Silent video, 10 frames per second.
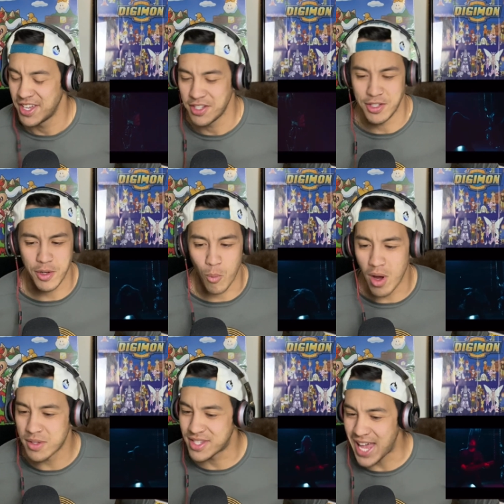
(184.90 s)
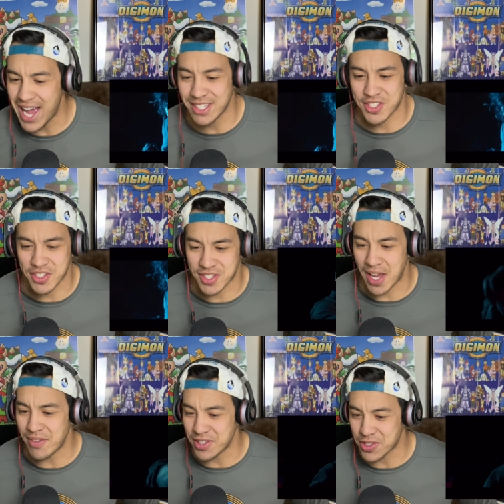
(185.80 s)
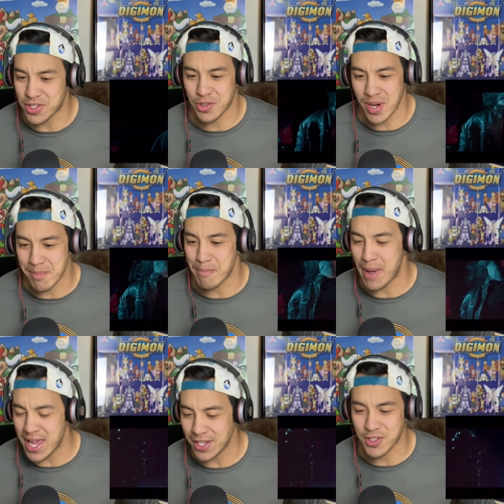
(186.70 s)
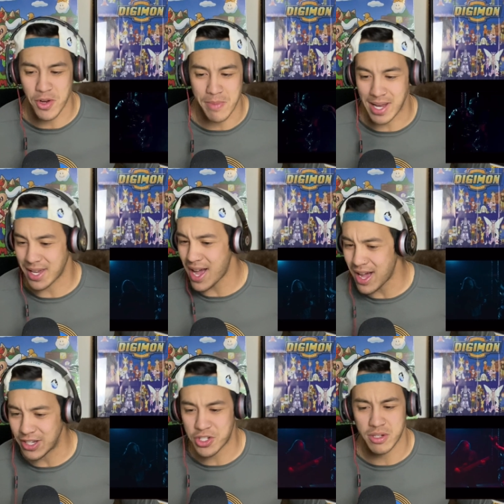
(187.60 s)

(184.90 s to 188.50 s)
Dude, what was that? Seven string bass. Oh my gosh.